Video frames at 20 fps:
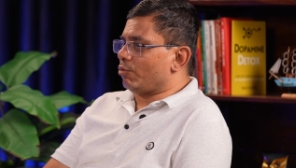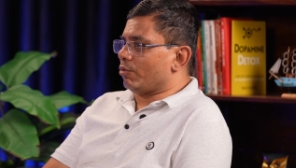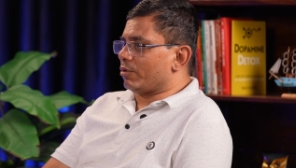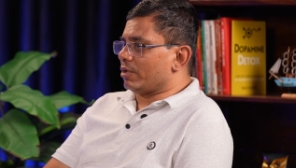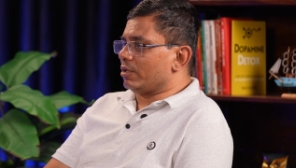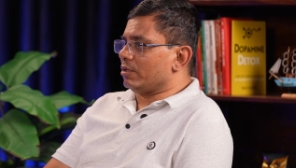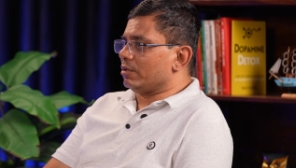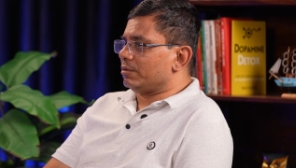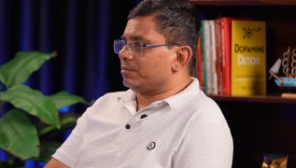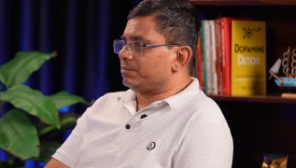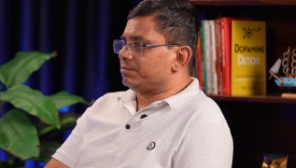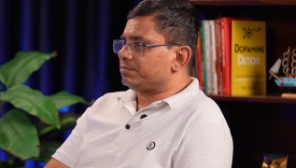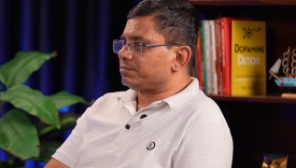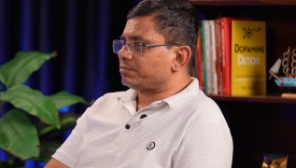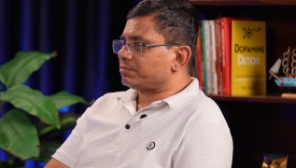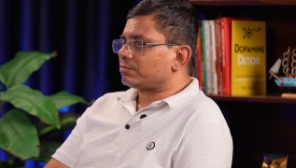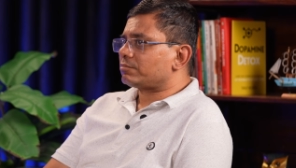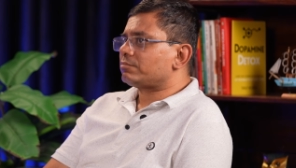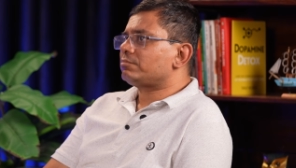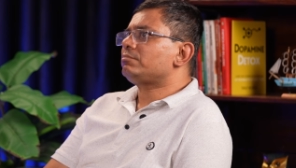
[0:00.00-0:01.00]
total,
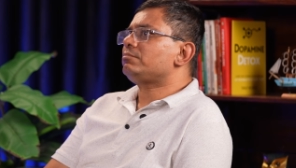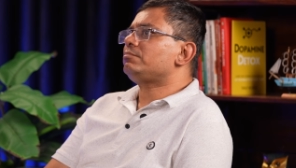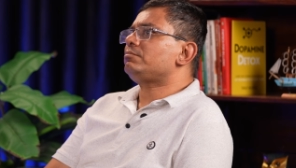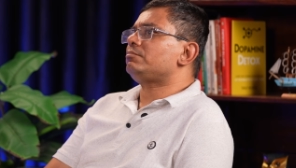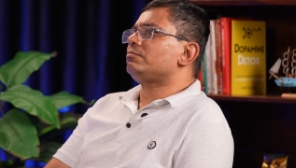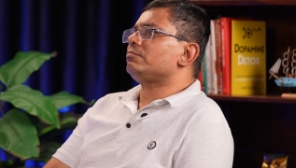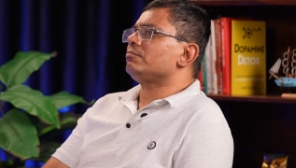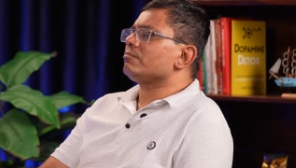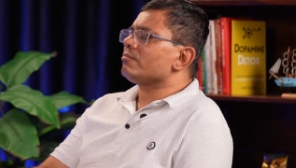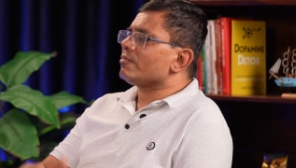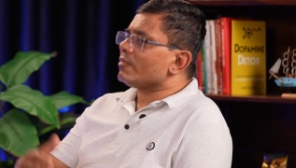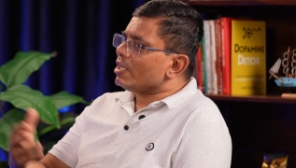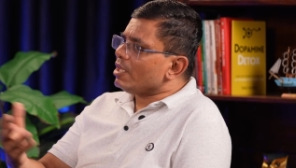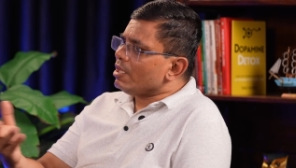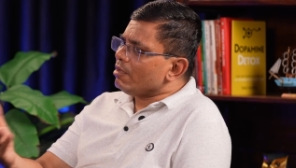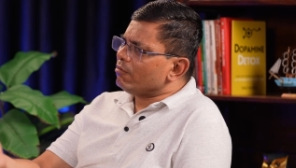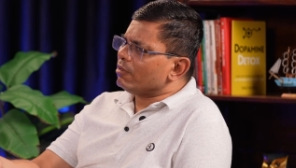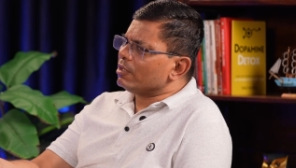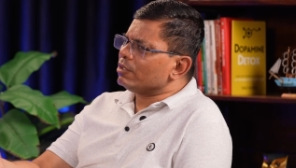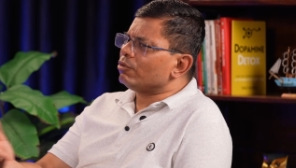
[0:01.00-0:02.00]

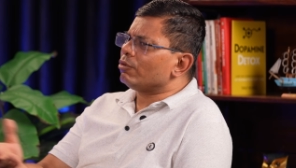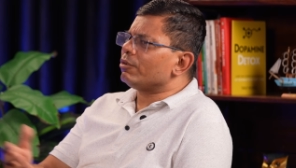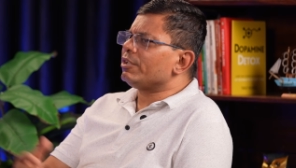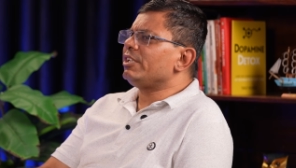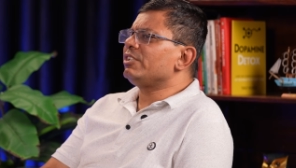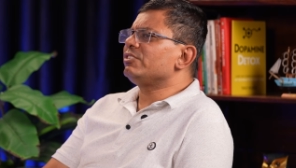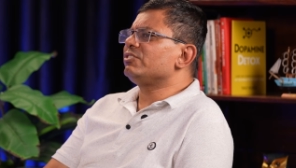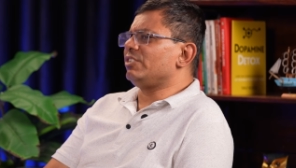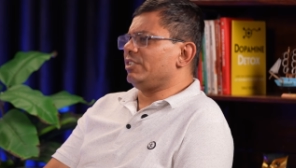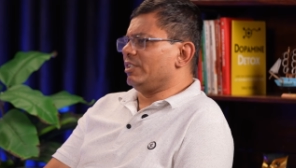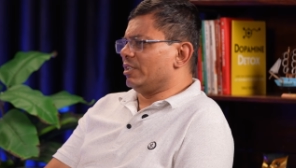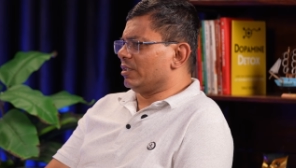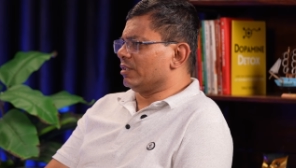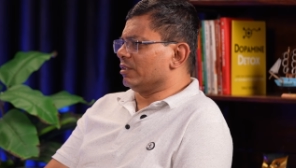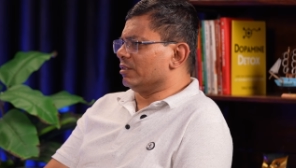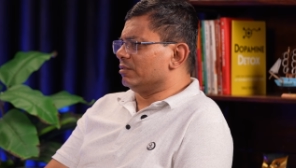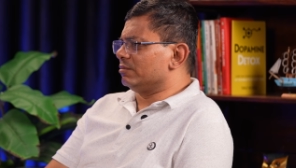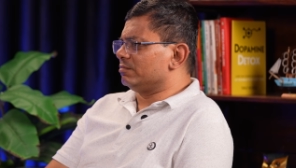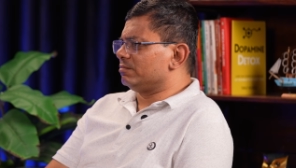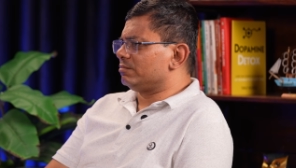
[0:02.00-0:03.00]
even though he is
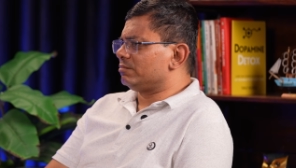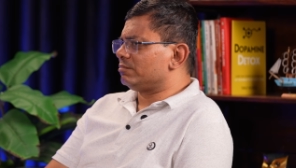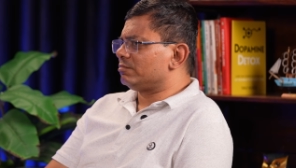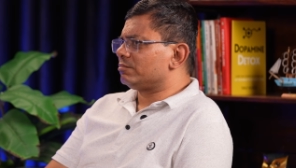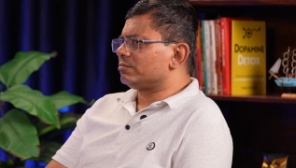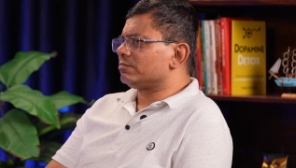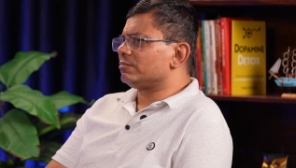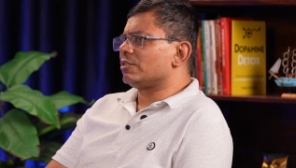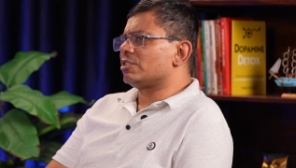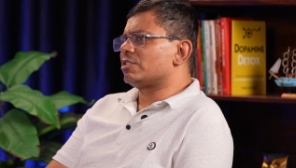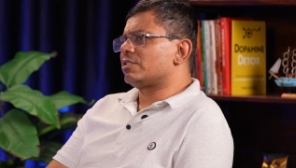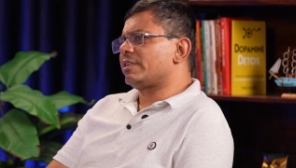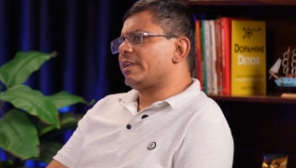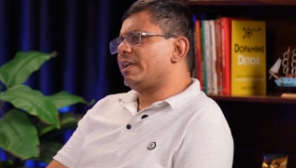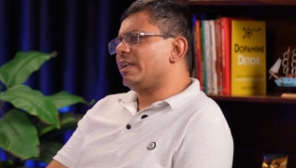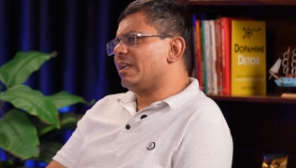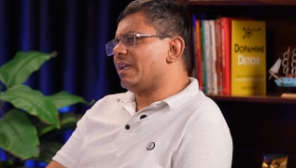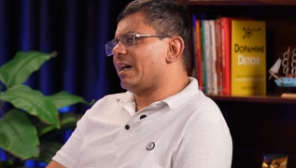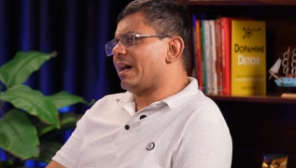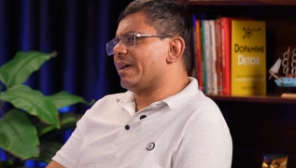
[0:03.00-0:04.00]
young,
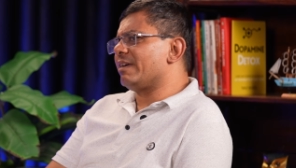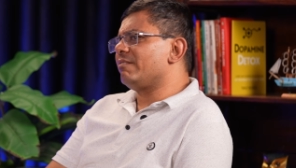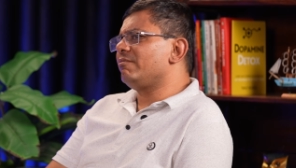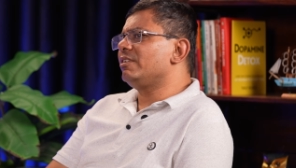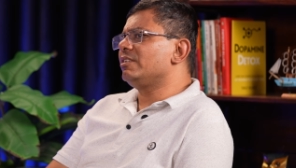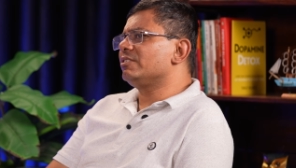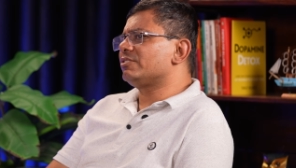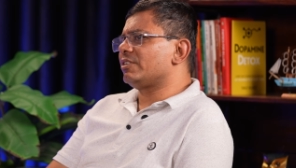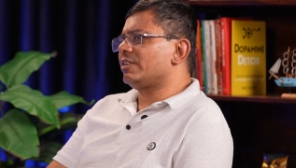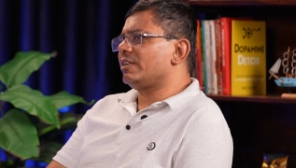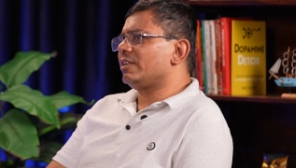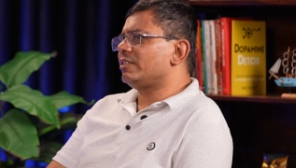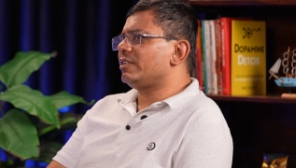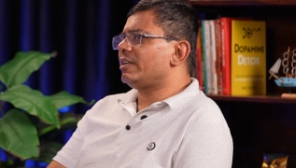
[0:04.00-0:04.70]
still I will say